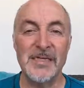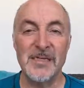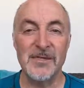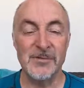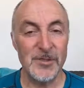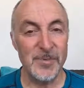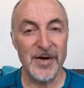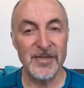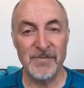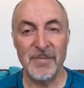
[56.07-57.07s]
Masculine to
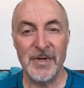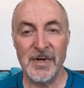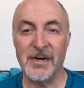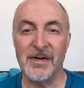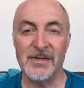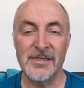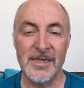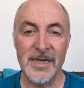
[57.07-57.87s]
Inspire the Feminine Heart,